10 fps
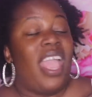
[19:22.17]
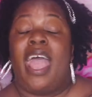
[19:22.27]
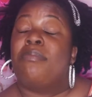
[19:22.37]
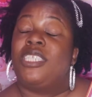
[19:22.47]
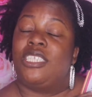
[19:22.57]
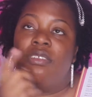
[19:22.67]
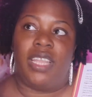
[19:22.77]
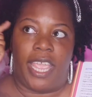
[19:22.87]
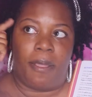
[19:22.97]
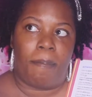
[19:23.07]
I'm still
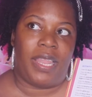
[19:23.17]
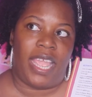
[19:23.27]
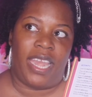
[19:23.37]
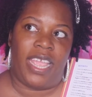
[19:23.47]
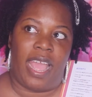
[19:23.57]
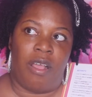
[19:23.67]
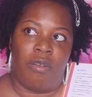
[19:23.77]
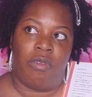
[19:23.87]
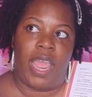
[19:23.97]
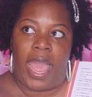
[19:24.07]
like planning
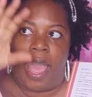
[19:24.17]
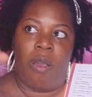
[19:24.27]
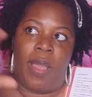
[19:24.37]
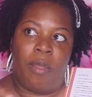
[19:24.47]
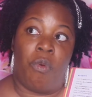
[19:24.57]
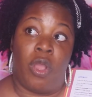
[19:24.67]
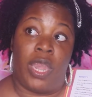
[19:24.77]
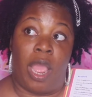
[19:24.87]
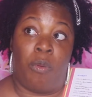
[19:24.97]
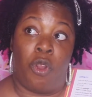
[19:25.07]
out how I
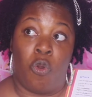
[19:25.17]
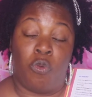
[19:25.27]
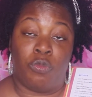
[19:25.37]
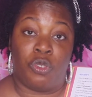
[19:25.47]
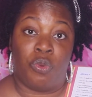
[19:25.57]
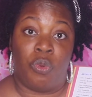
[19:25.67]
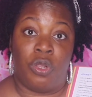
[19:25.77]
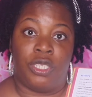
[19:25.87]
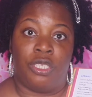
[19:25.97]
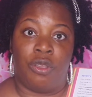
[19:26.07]
want our
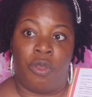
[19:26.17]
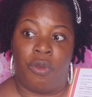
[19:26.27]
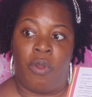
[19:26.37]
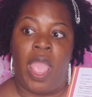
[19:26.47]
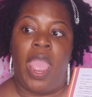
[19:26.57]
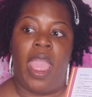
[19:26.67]
homeschool to go.